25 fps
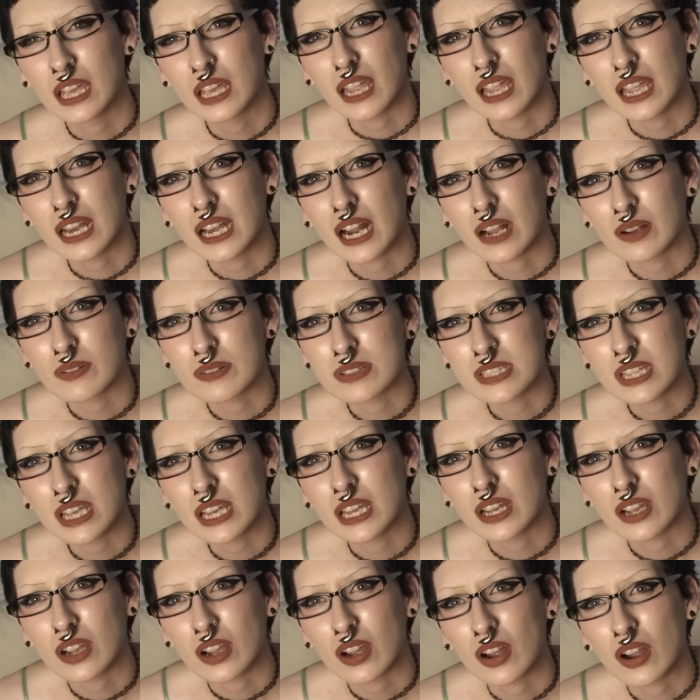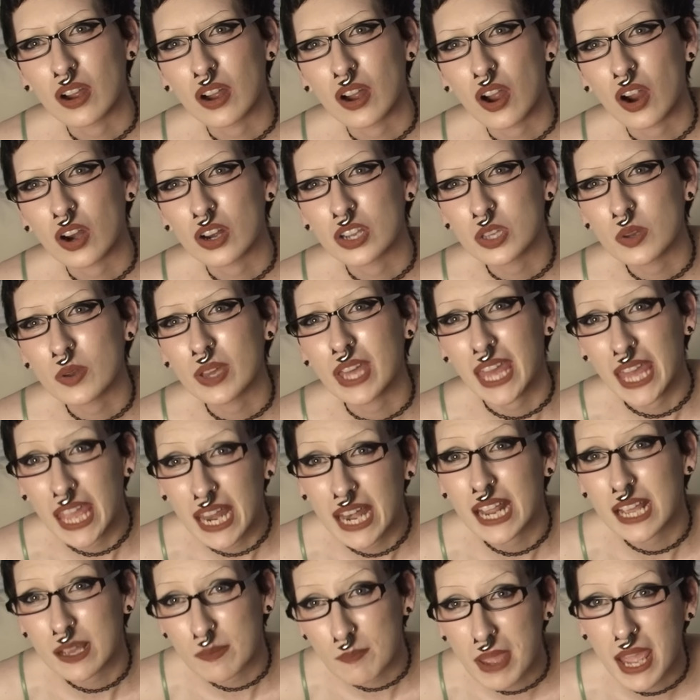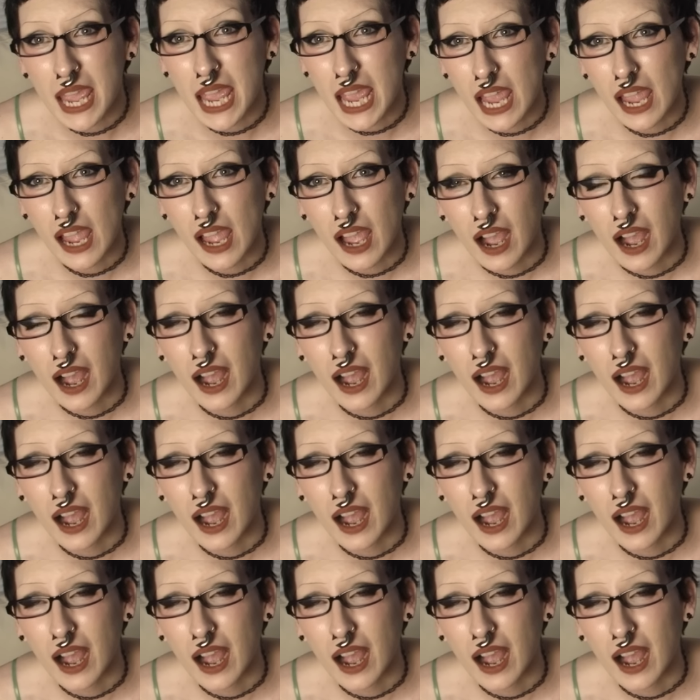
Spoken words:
And I was like, are you kidding me?